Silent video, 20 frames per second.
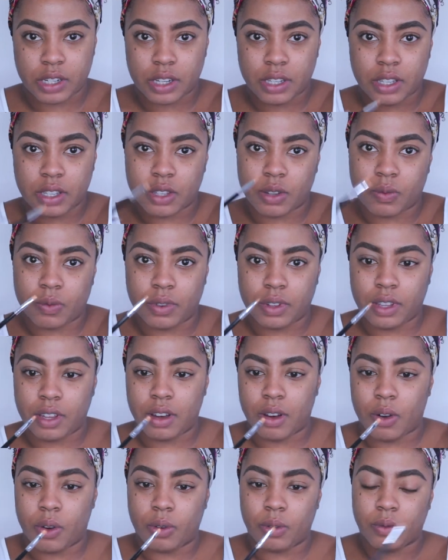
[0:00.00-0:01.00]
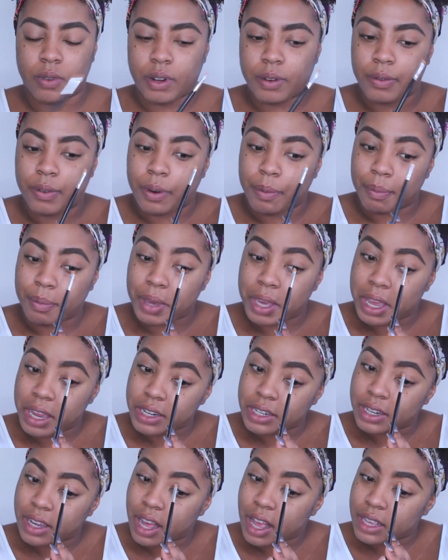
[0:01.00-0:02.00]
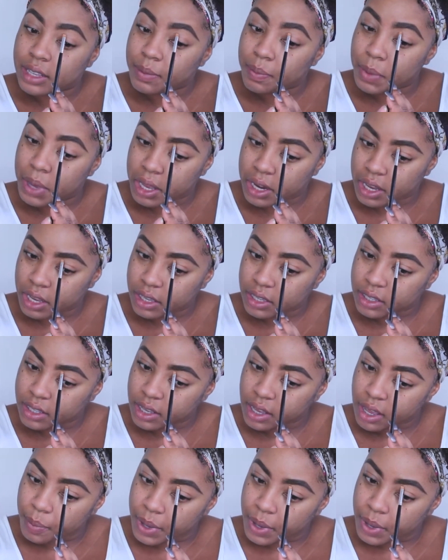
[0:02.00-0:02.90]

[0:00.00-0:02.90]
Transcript: This is a really old one from BH Cosmetics,